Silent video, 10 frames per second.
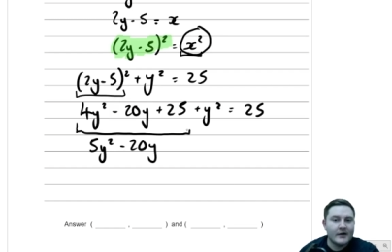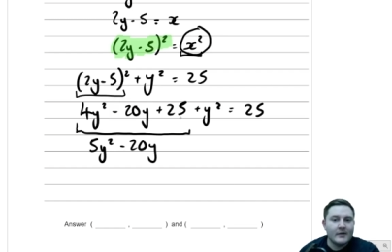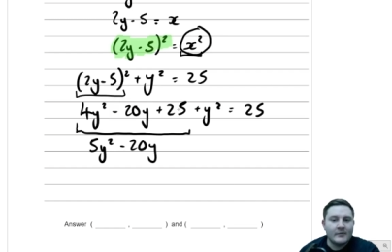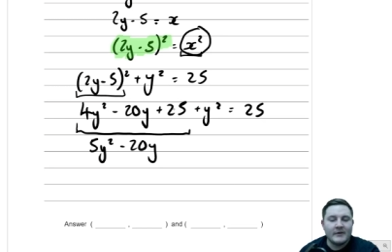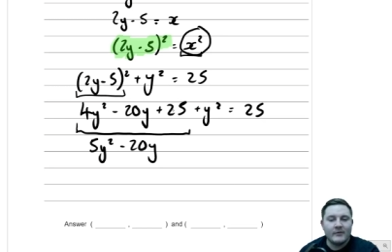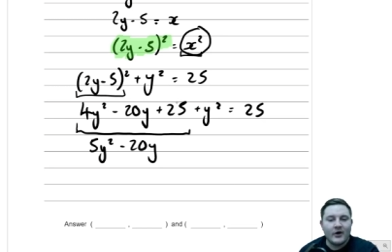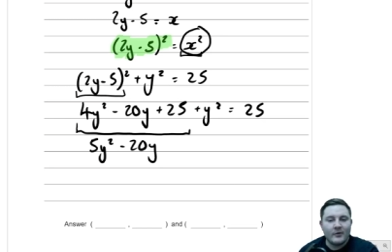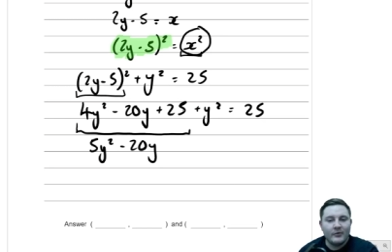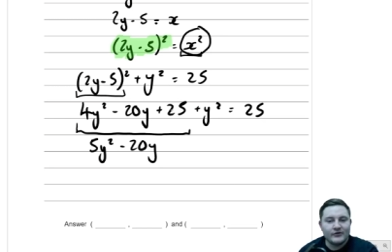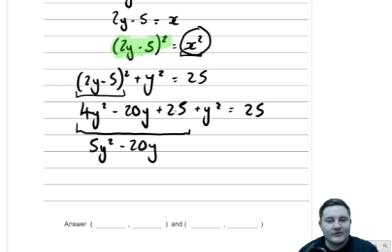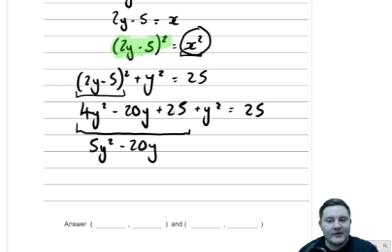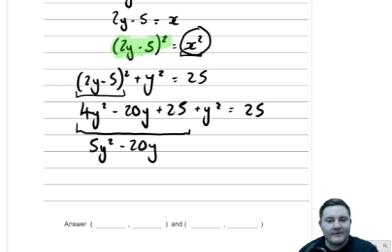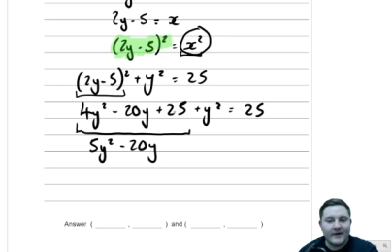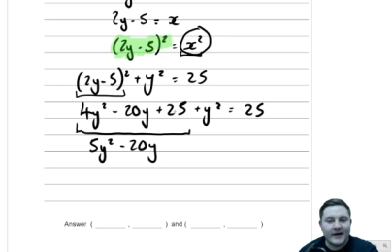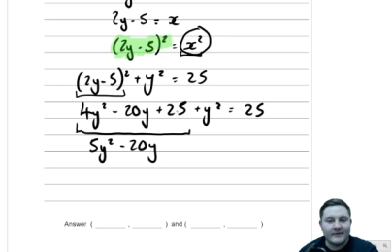But then we've got a plus
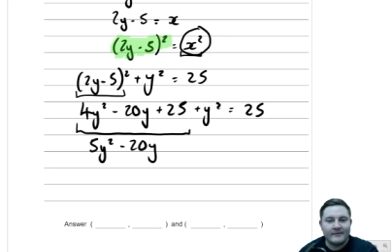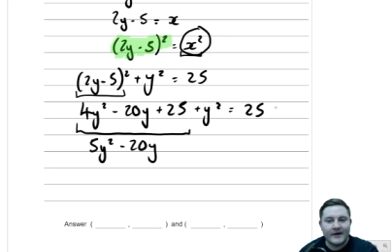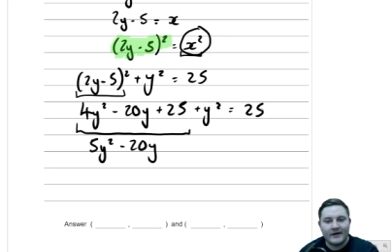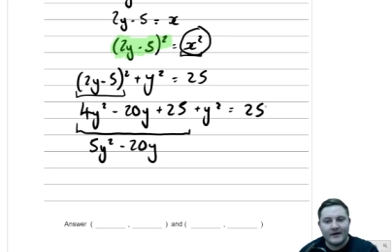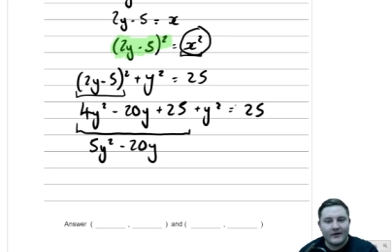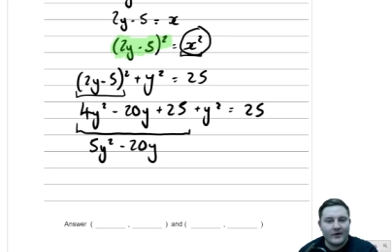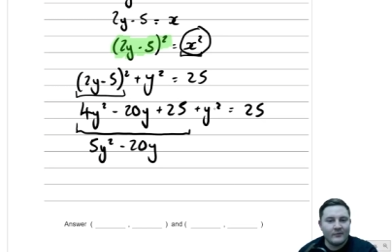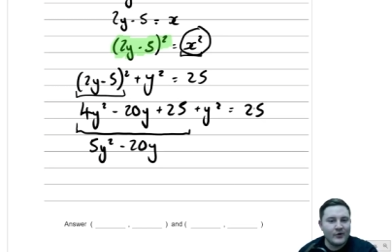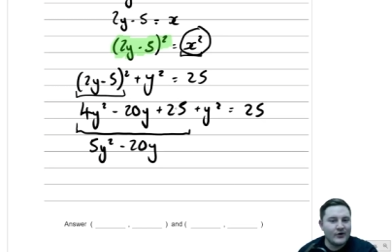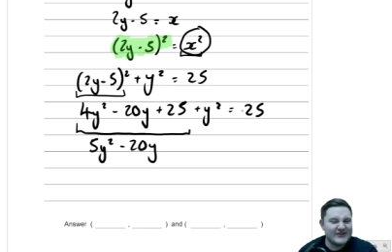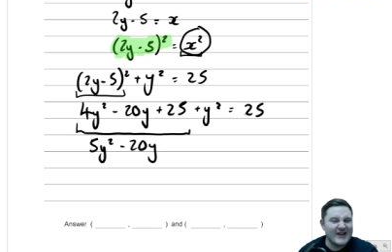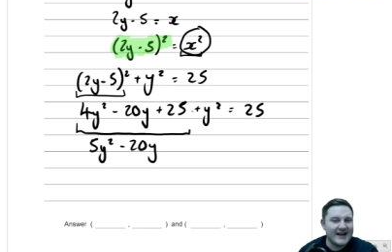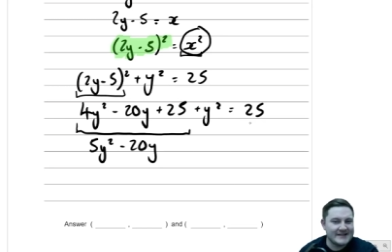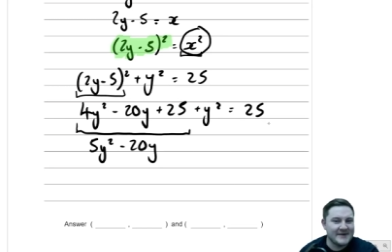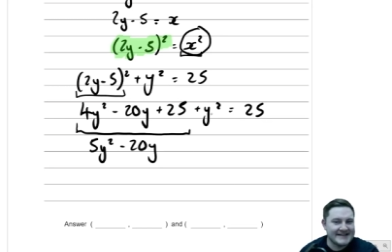25 uh, on both
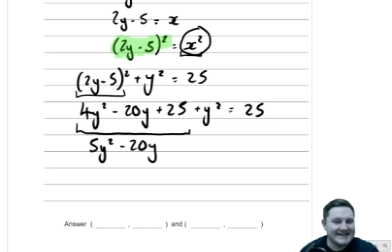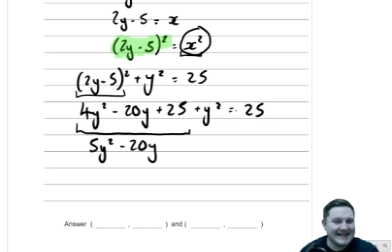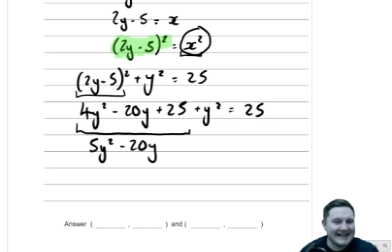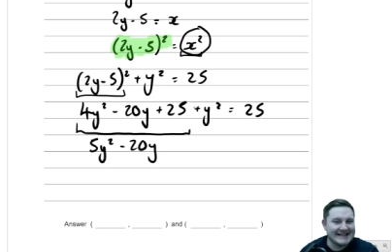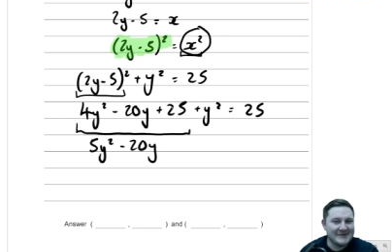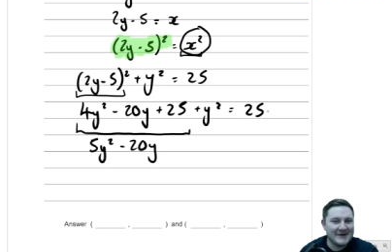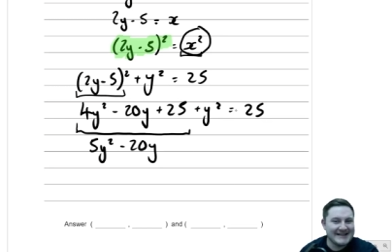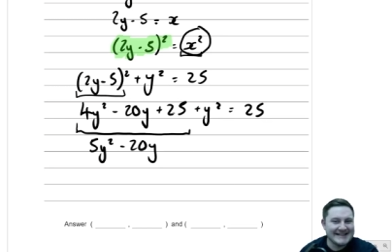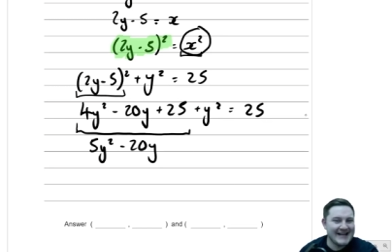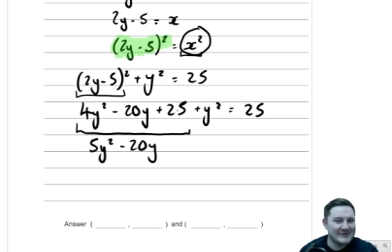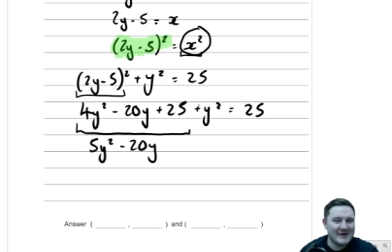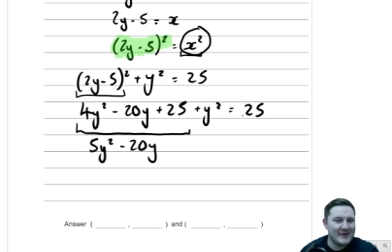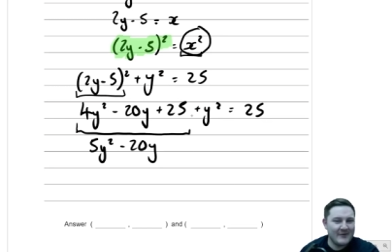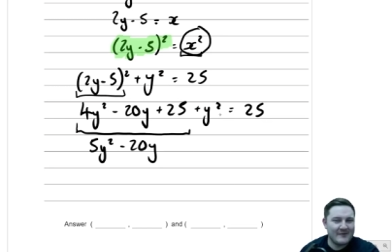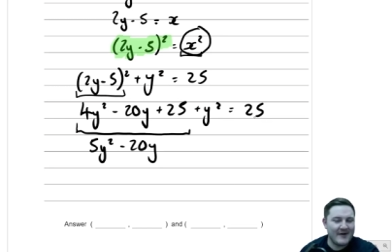sides, basically. So we can take
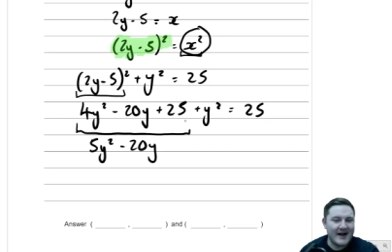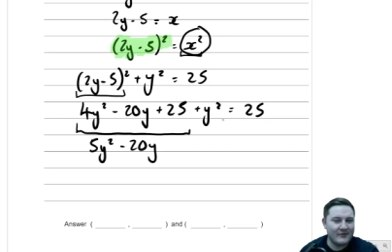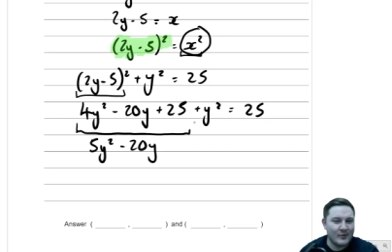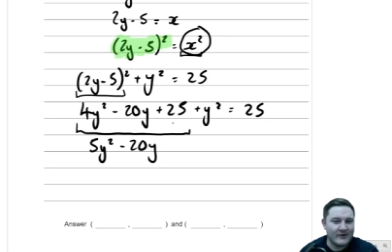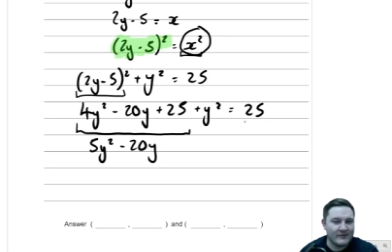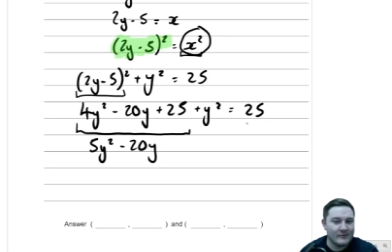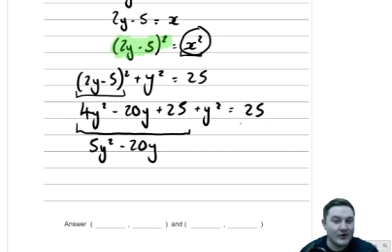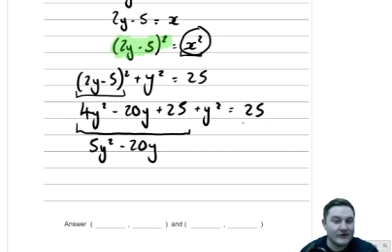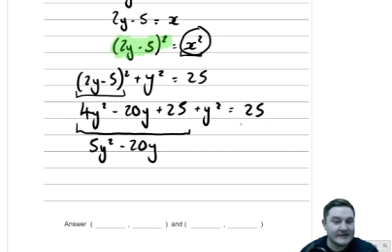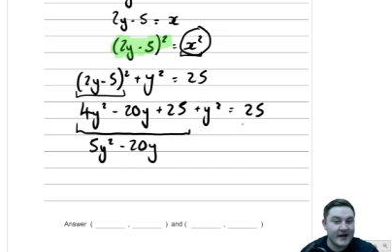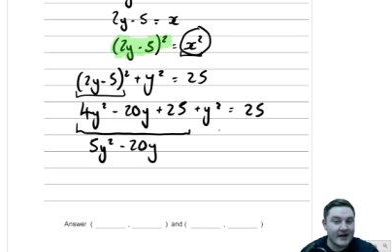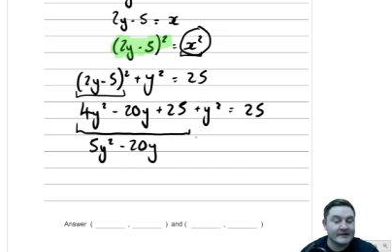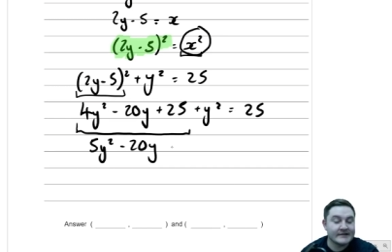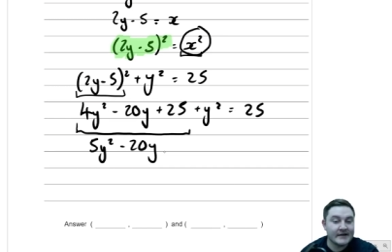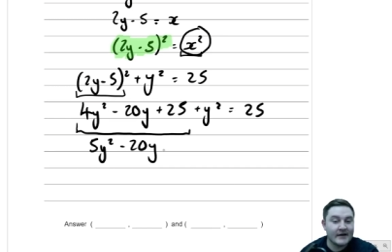25 away from both
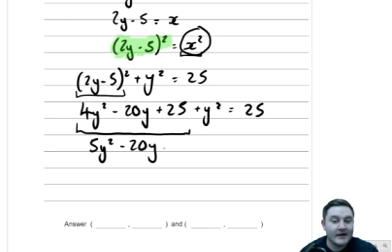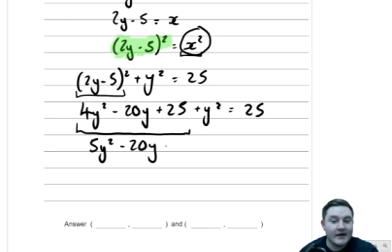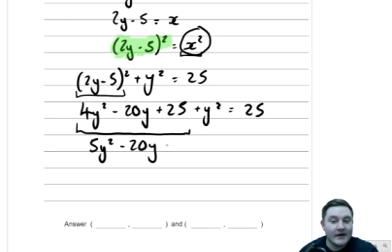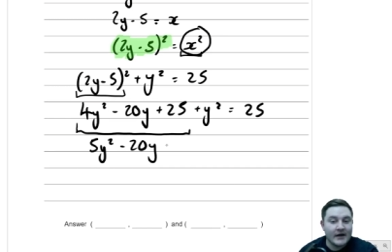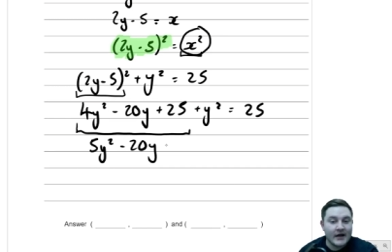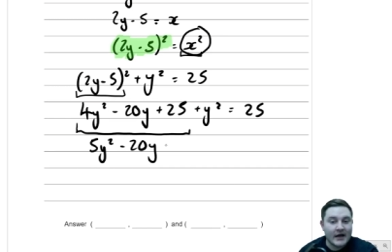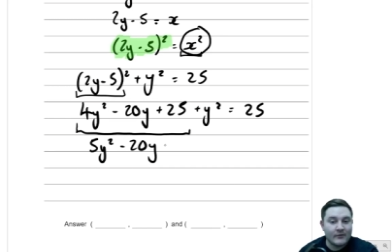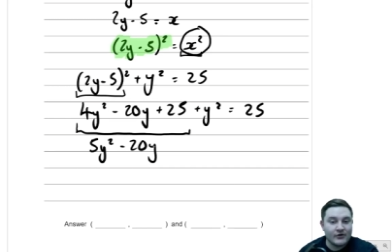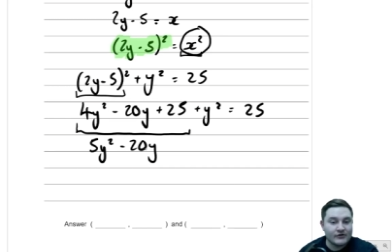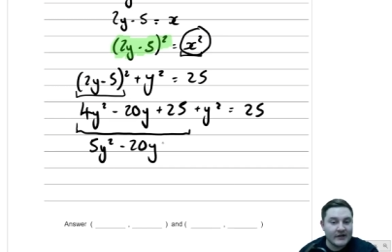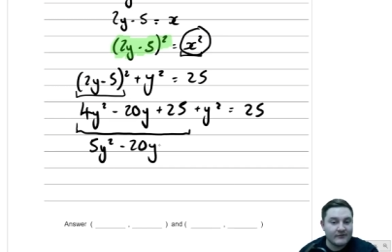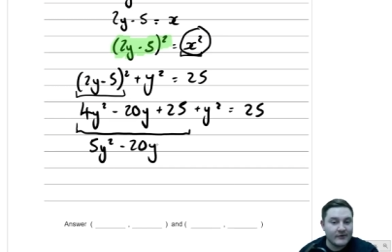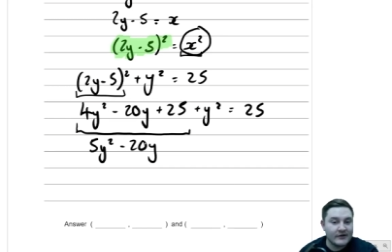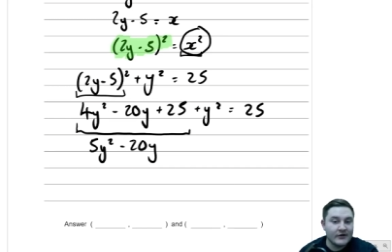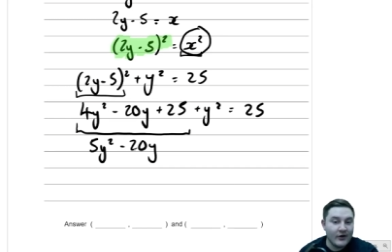sides. And we're just left
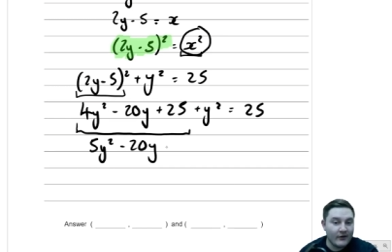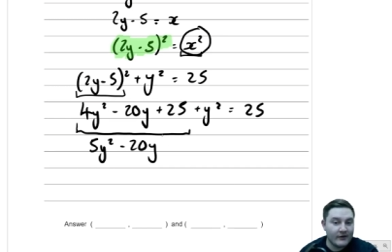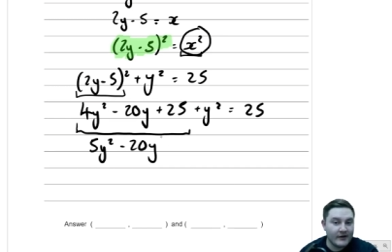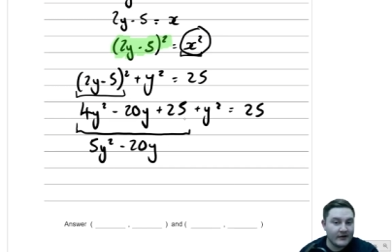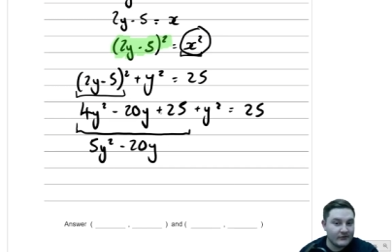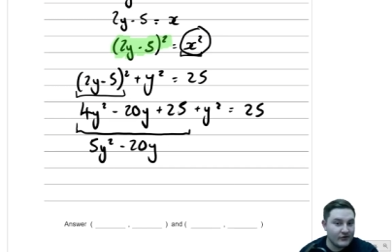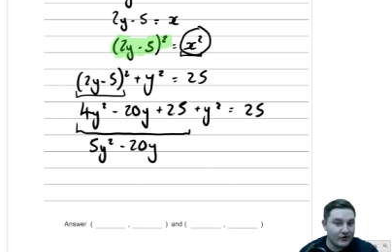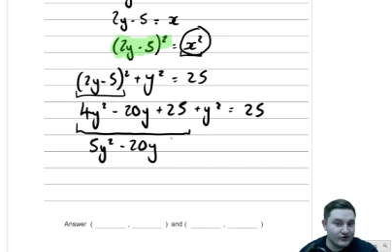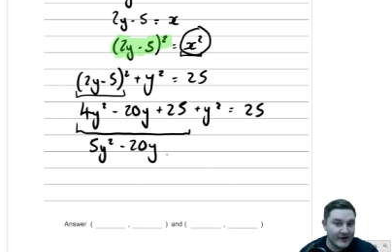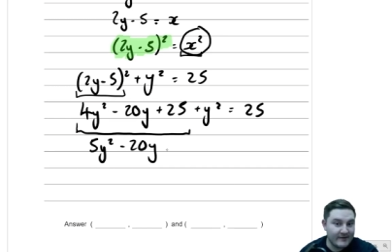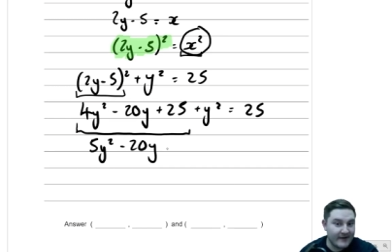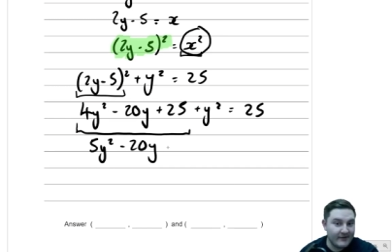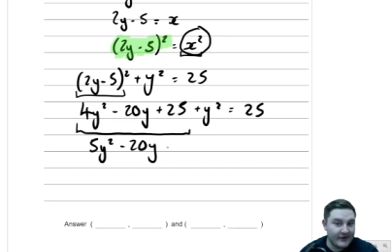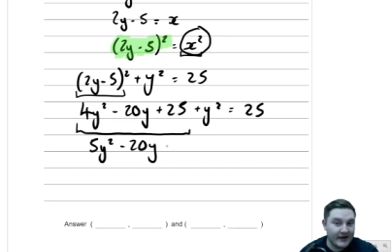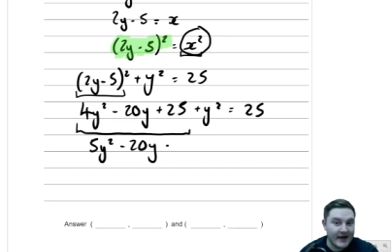with nothing, no 25
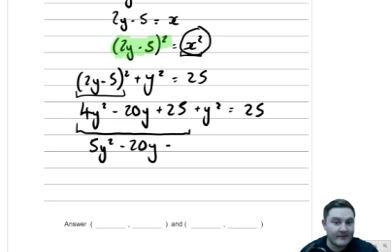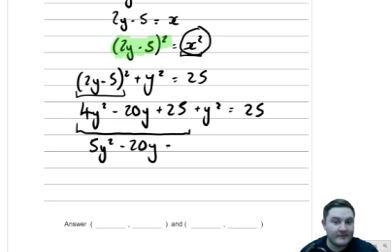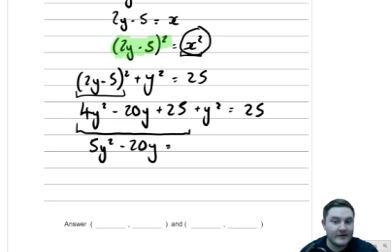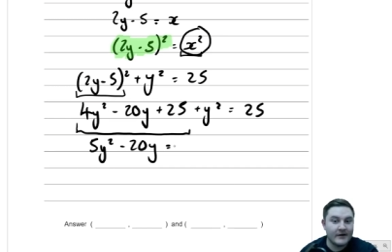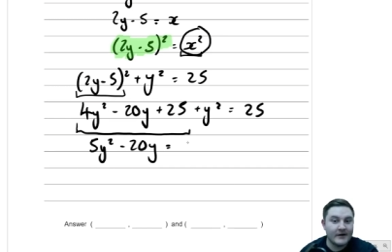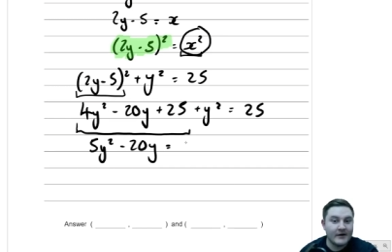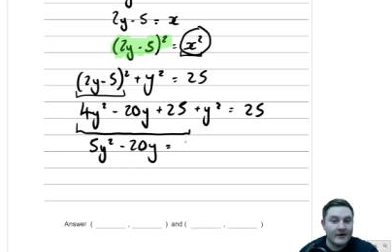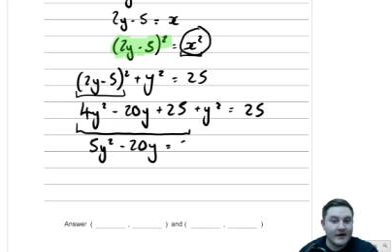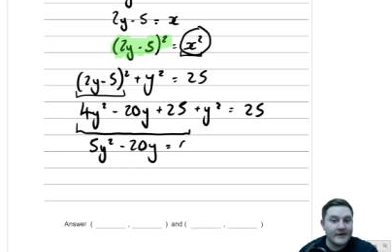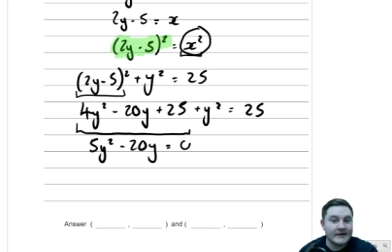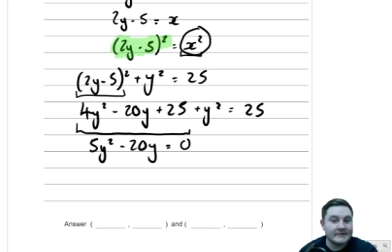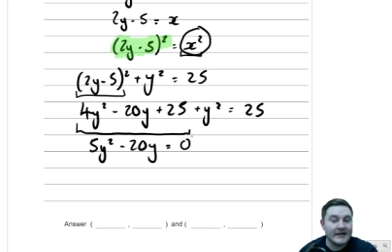on the left. And this being